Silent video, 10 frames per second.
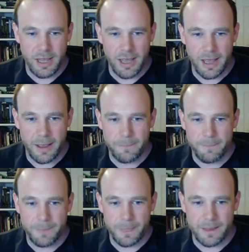
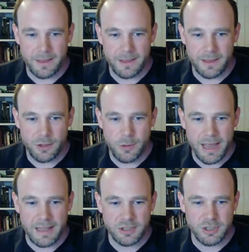Um, you
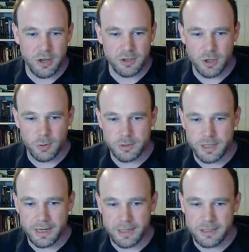can start as older
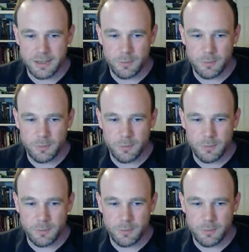knights.